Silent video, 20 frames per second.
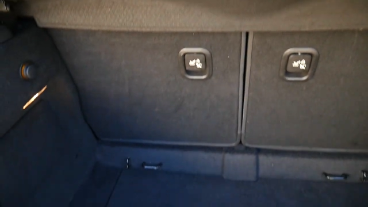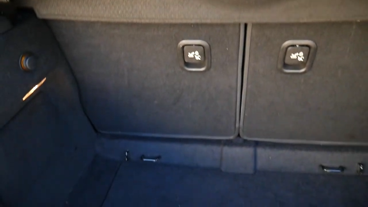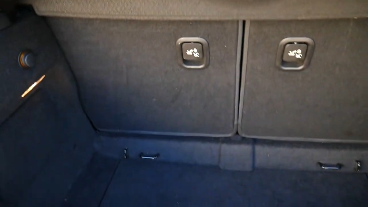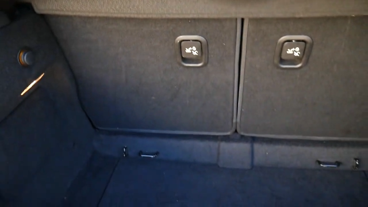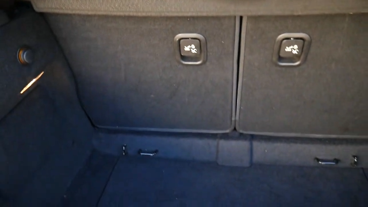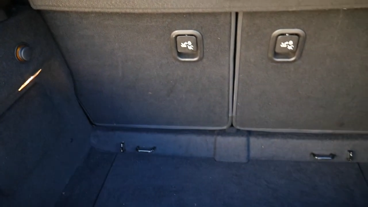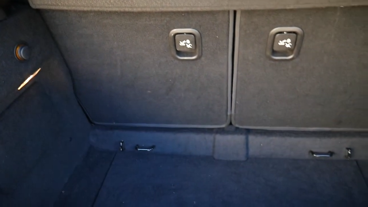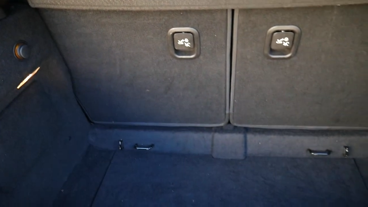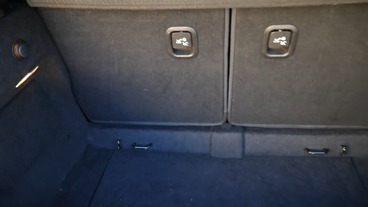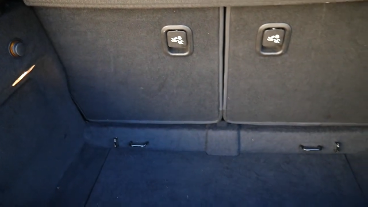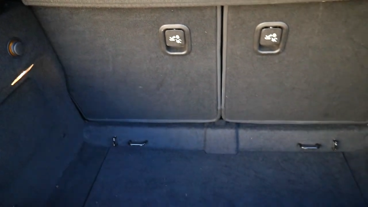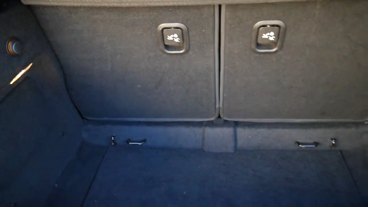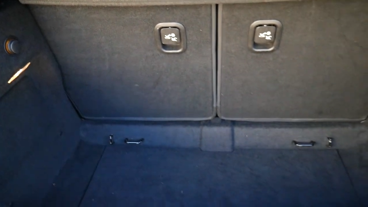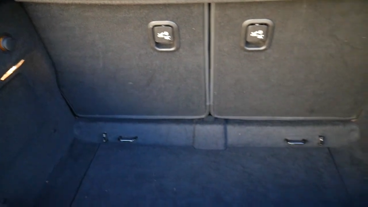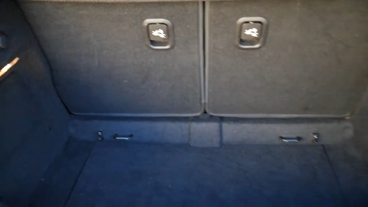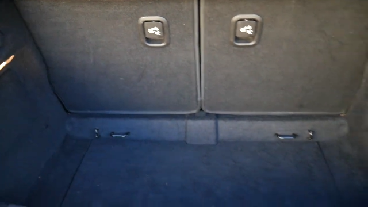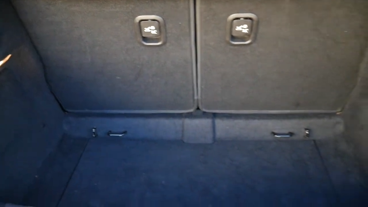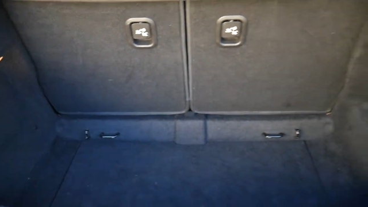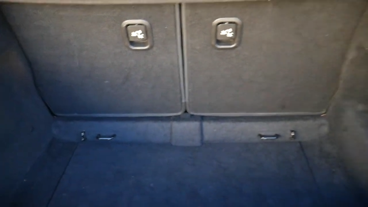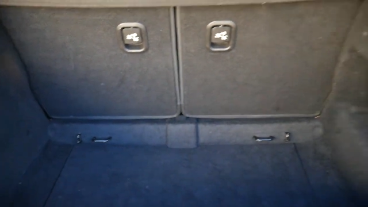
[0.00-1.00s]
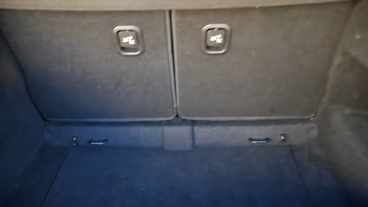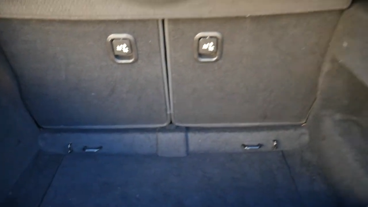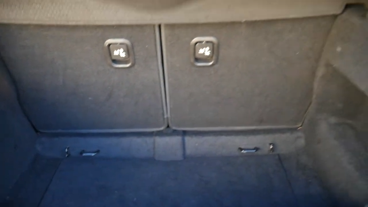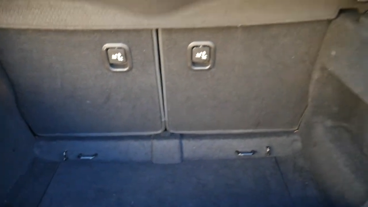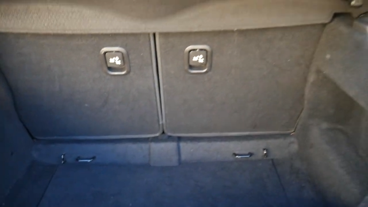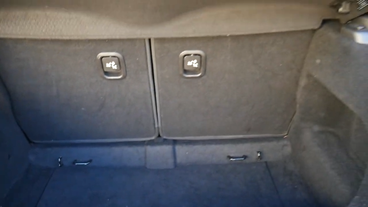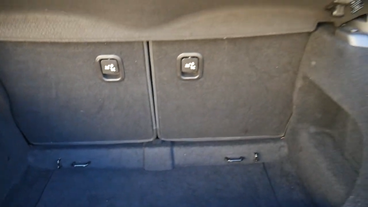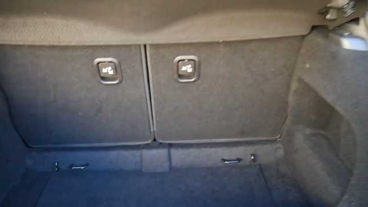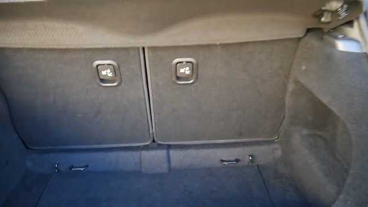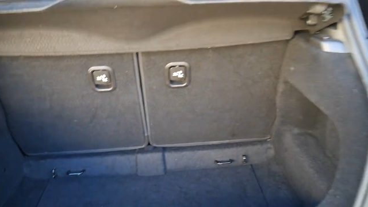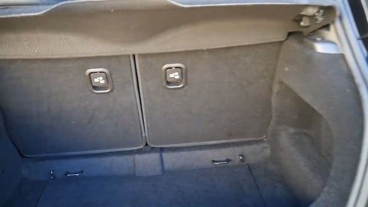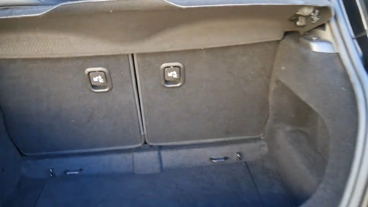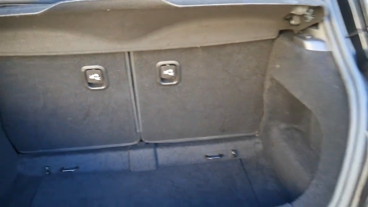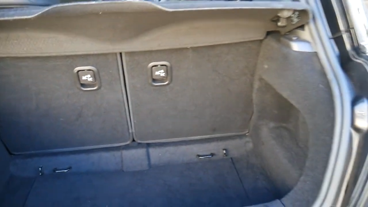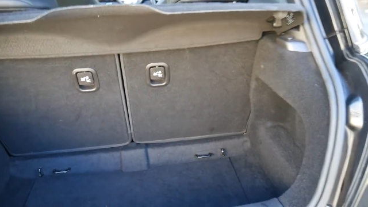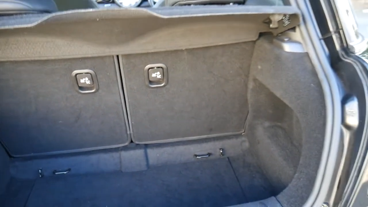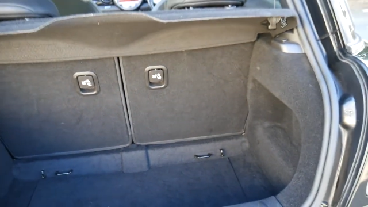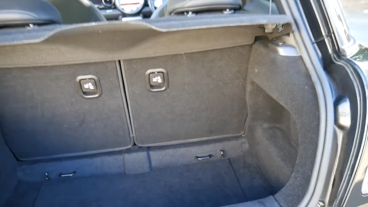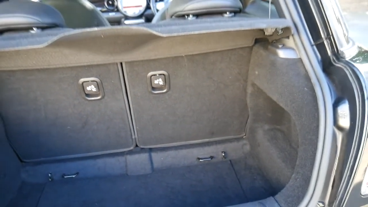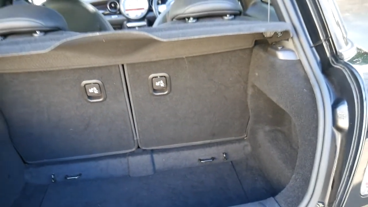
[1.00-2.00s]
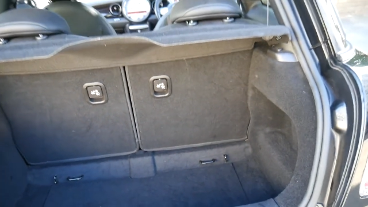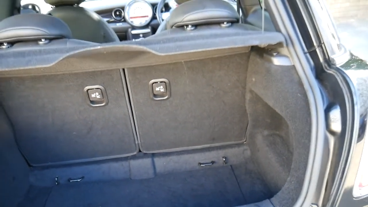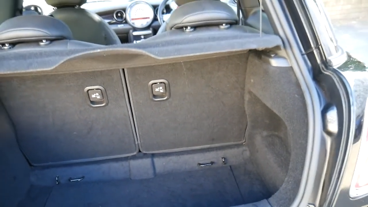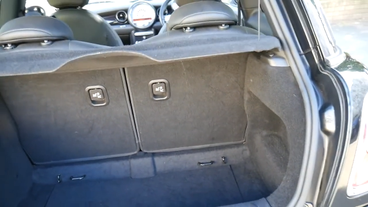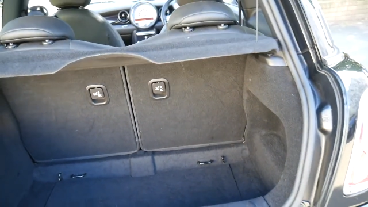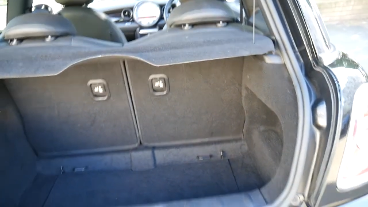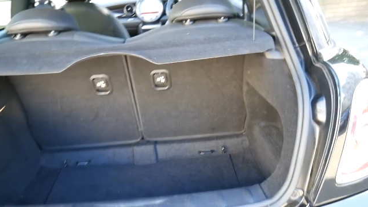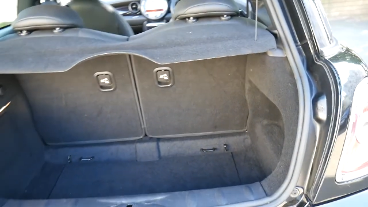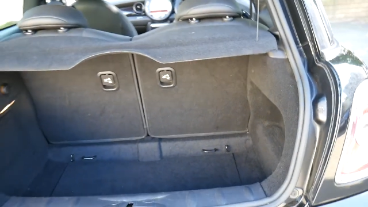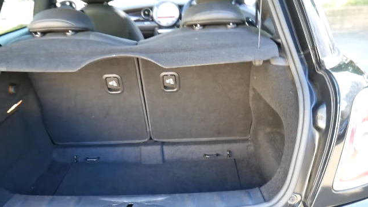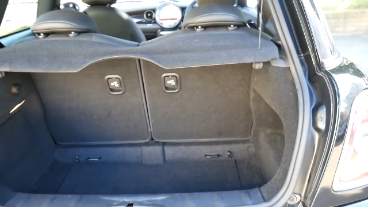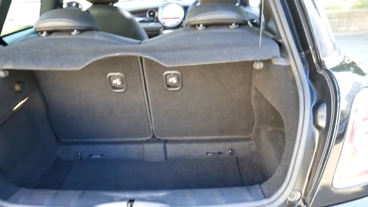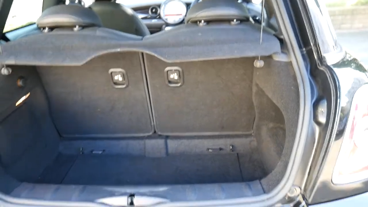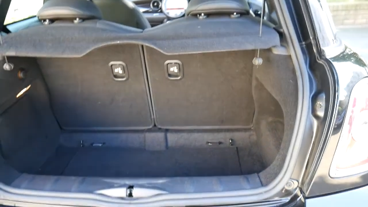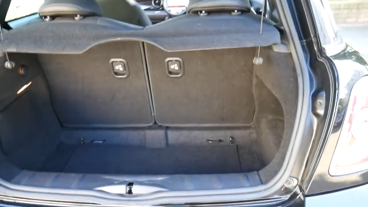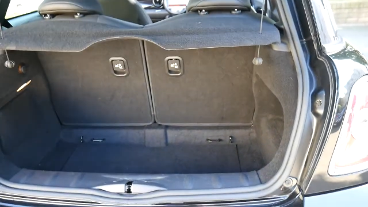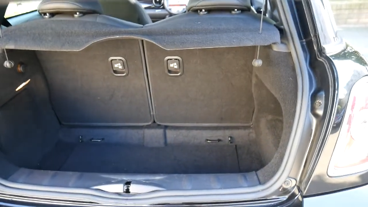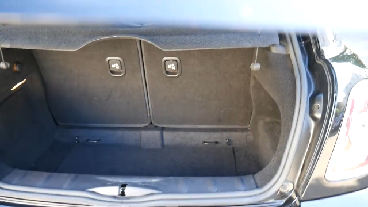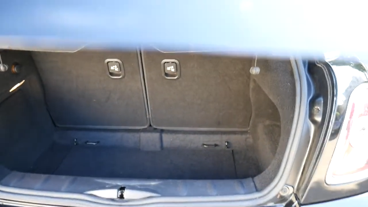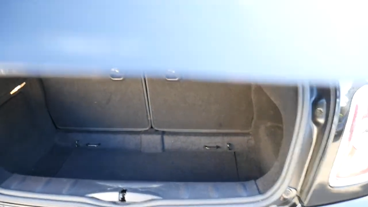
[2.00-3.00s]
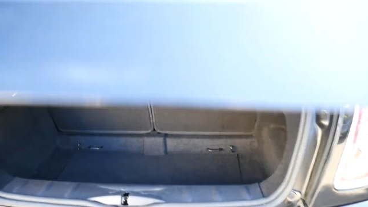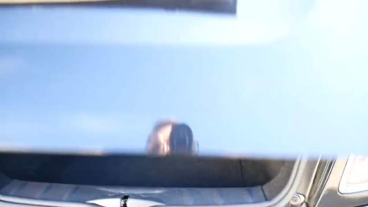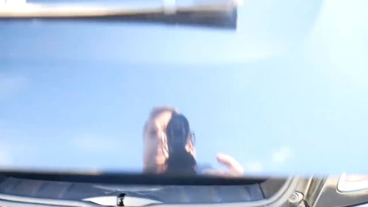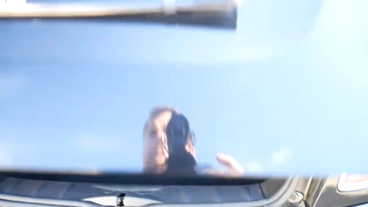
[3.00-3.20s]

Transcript: Nobody's mouth can be seen.